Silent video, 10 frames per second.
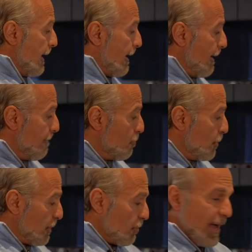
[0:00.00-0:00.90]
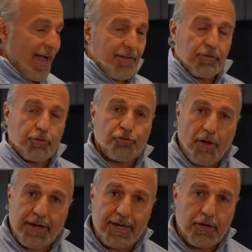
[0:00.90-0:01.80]
have
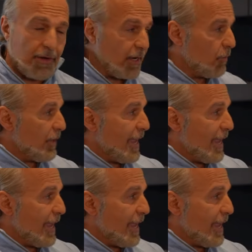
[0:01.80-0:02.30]
Lutron integrated.